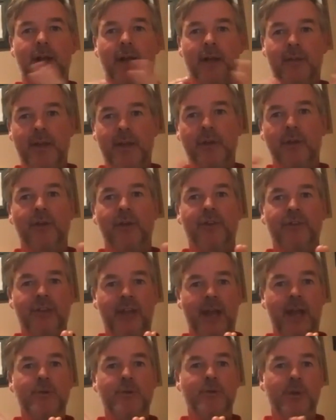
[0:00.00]
And then other
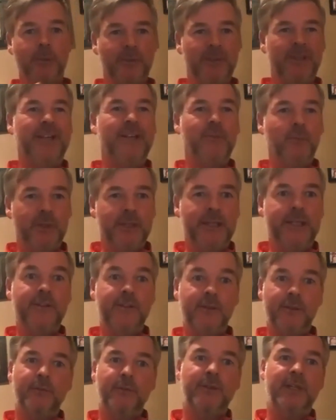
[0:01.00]
times, right, we need
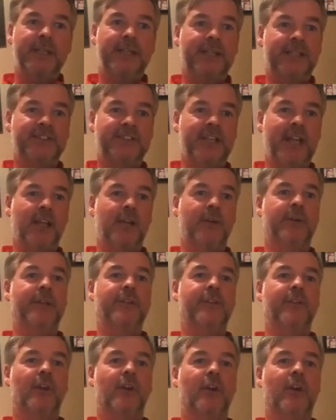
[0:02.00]
to really
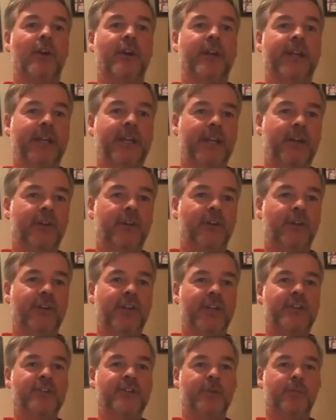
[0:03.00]
accelerate the learning here on
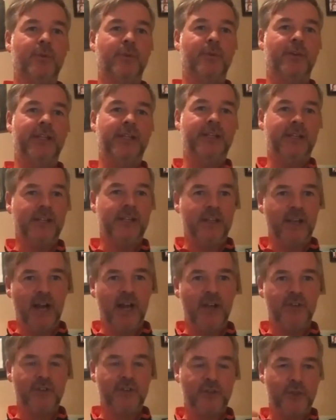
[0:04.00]
this, and we really need to
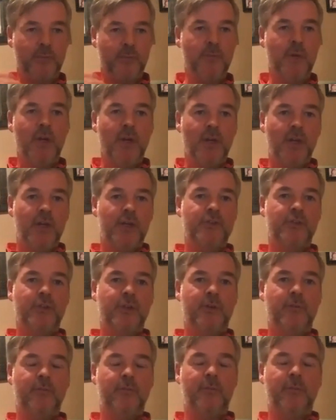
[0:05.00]
ask
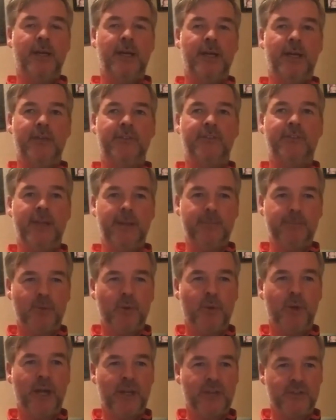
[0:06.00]
some deep
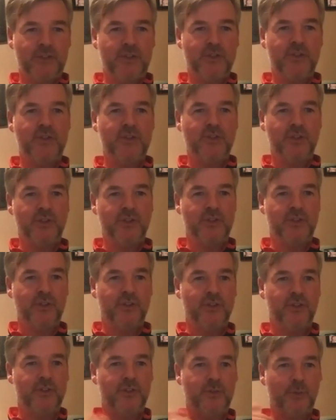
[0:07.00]
questions just
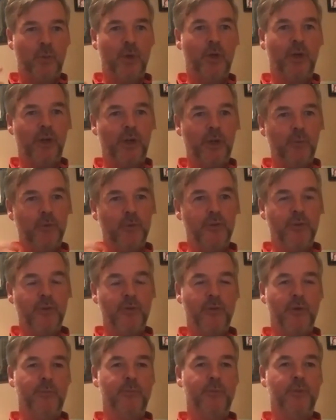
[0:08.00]
to work out what the
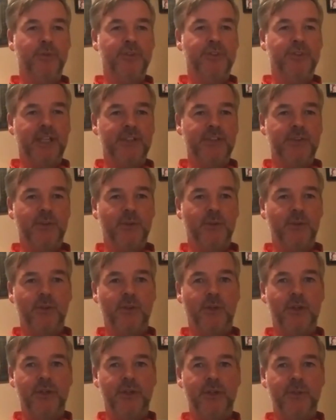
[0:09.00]
thought process going
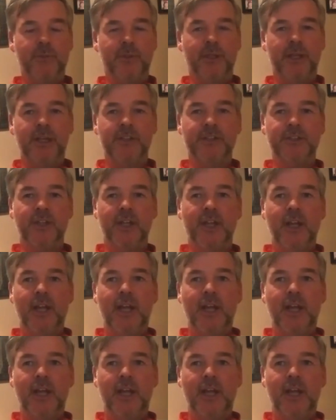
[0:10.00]
on in the players.